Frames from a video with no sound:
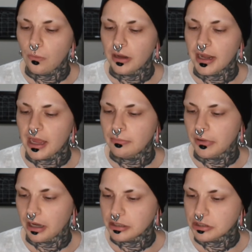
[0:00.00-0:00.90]
1 head
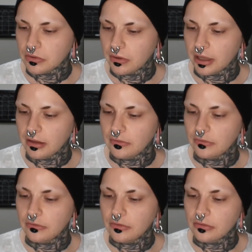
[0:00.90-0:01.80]
bok choy,
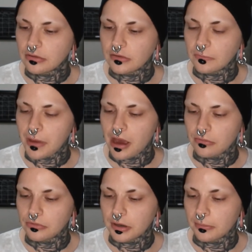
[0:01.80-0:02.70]
2 thirds
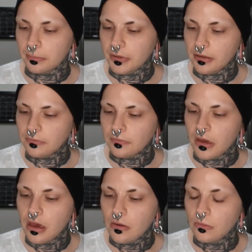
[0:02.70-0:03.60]
pound ground beef,
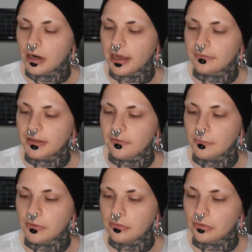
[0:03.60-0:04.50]
1 half
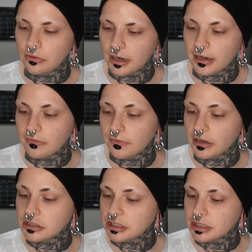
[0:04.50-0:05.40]
teaspoon grated
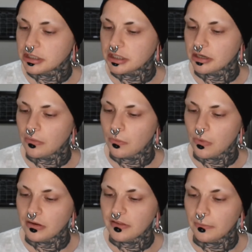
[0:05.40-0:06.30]
fresh ginger,
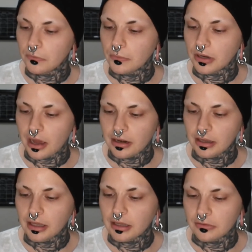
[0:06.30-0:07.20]
1 tablespoon
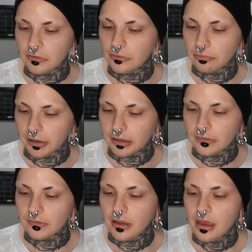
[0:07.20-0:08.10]
honey, and 2
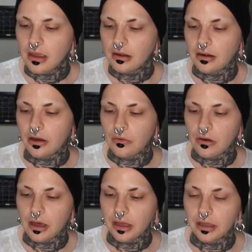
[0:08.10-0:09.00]
buns. Now,
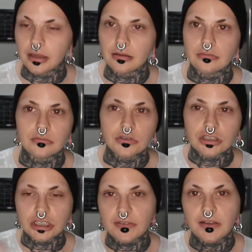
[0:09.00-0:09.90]
uh,
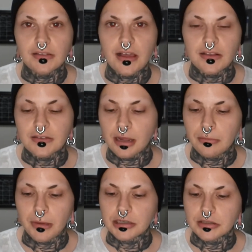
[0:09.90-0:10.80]
just like last
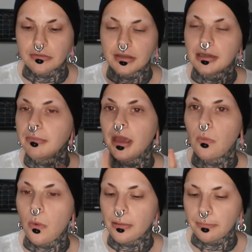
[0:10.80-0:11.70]
time, I'm actually only going to make
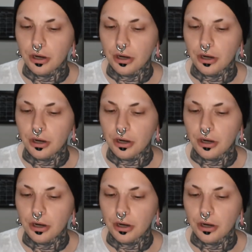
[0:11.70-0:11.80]
one